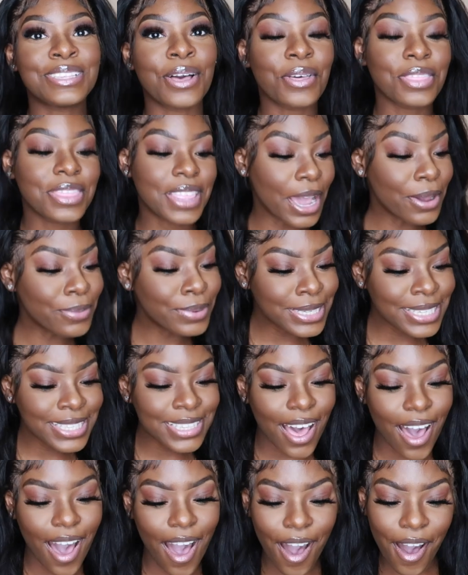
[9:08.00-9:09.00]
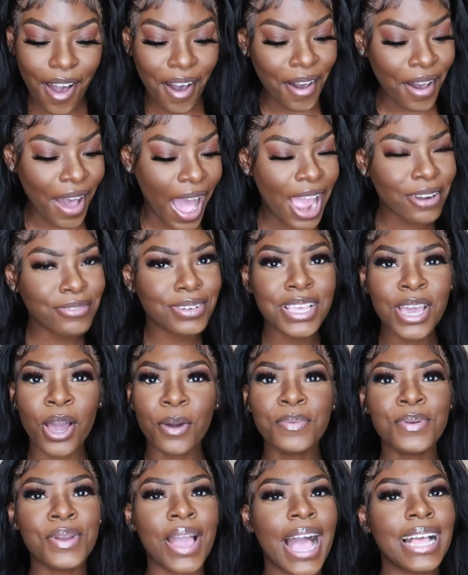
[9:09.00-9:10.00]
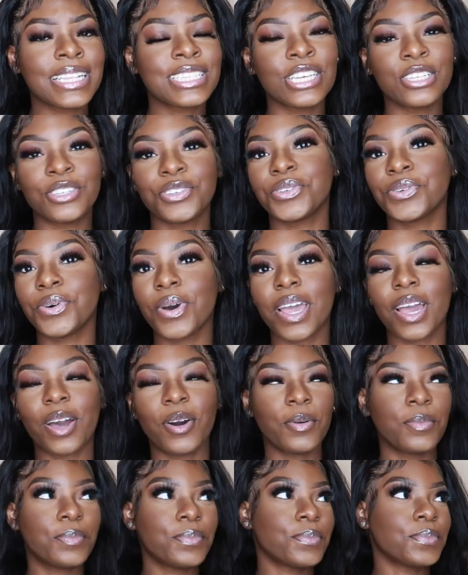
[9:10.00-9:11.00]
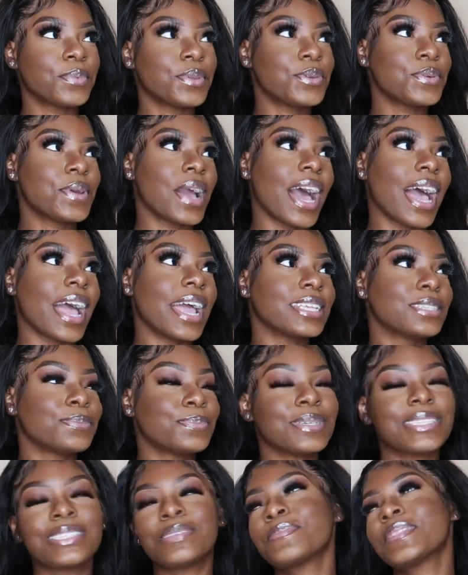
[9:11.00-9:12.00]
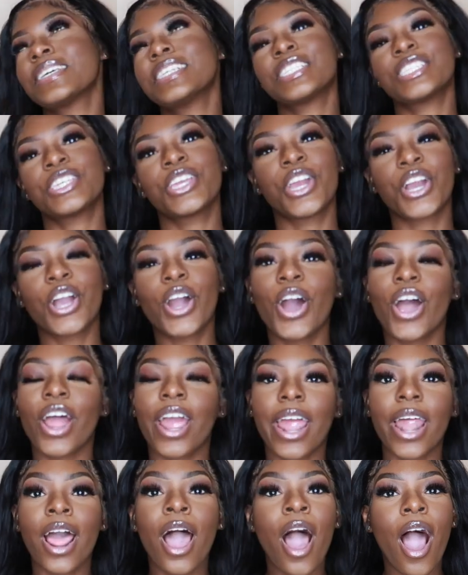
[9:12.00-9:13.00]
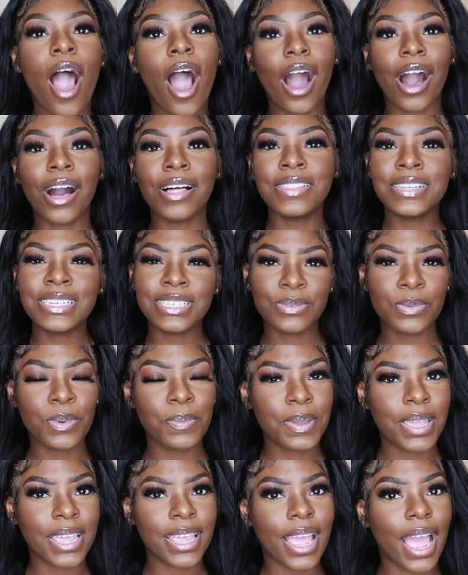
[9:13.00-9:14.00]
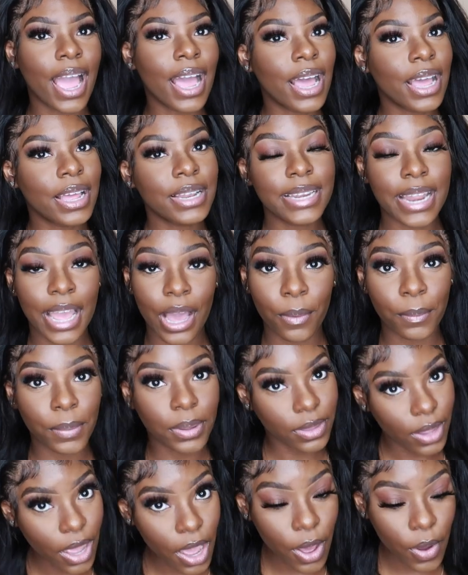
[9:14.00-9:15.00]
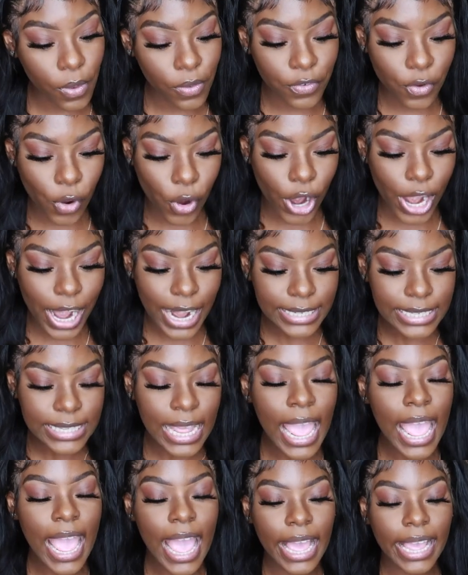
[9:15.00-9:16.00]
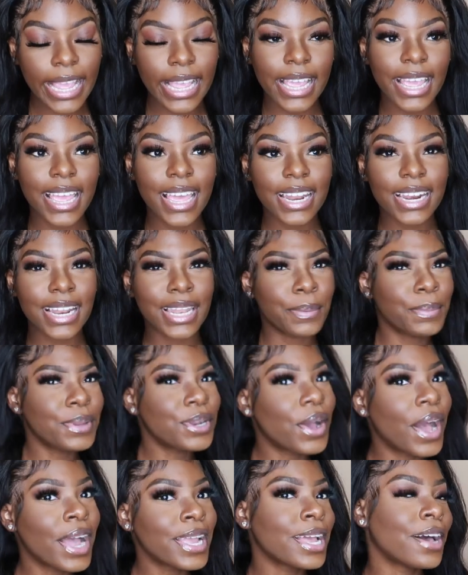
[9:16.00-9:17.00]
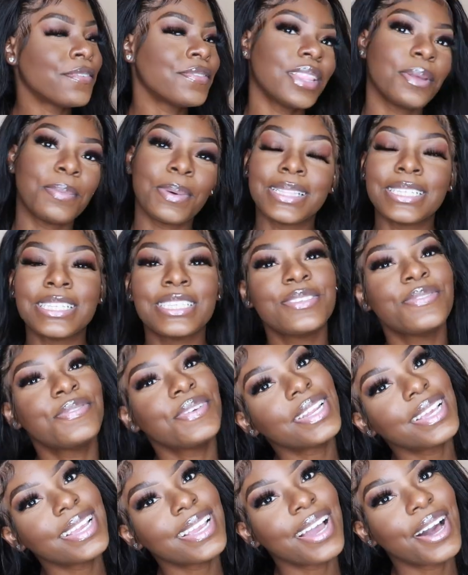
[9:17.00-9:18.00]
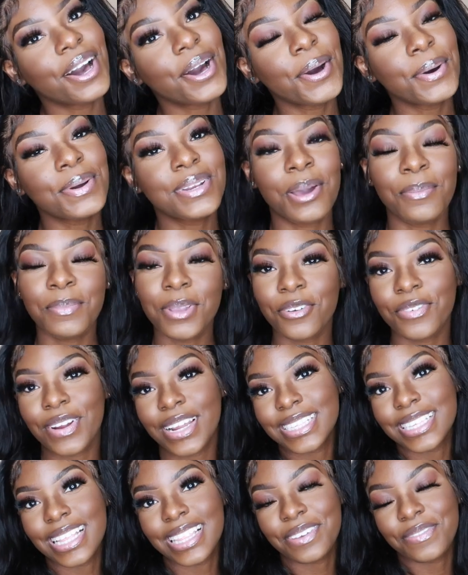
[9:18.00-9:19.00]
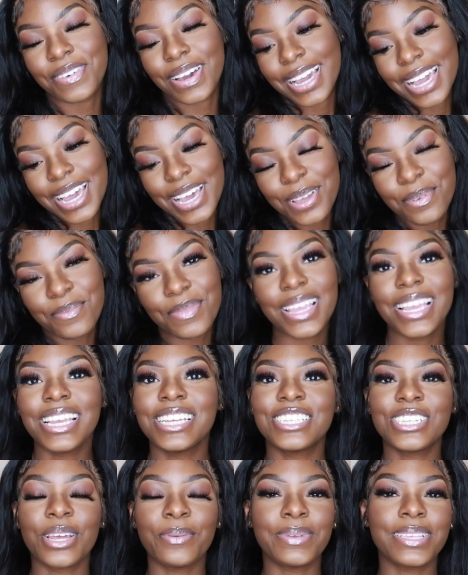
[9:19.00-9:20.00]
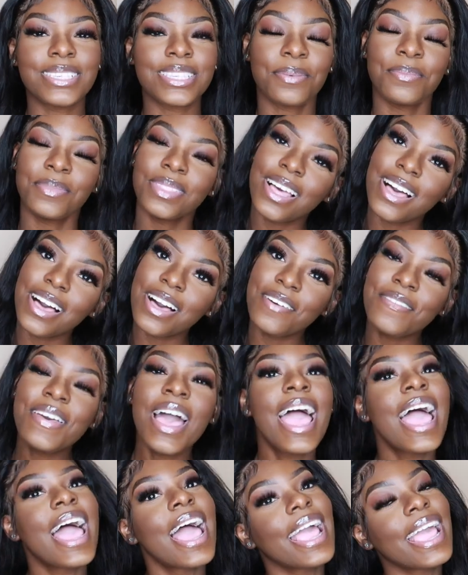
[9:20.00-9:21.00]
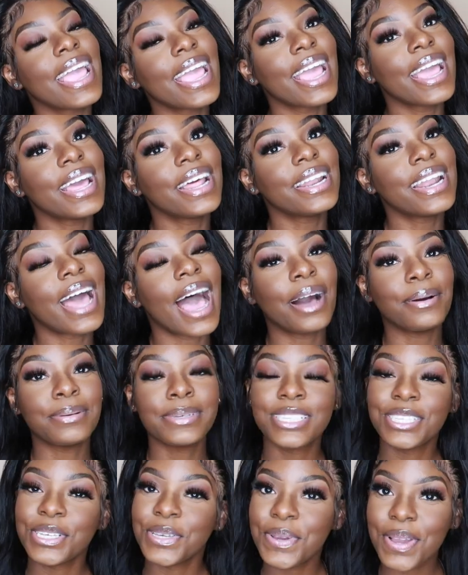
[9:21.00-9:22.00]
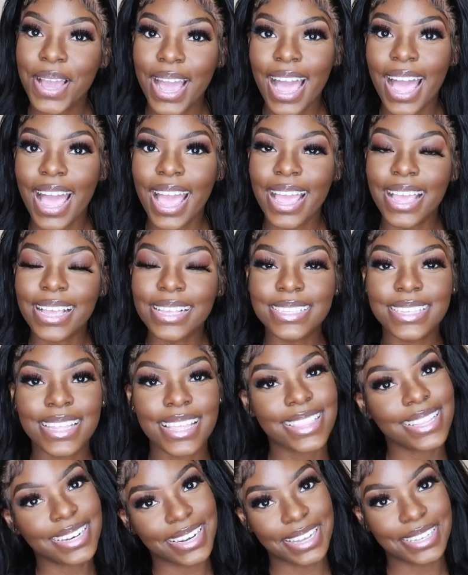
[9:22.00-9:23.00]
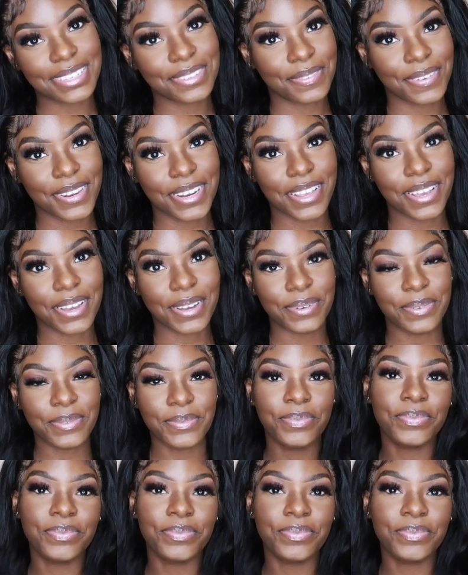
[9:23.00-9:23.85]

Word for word: so that was the haul. I really hope you guys enjoy. I hope you guys put some things in your cart. All links will be down below, of course and let me know how y'all feel about this video don't be afraid to leave a comment and show me some love and i will see you guys in the next video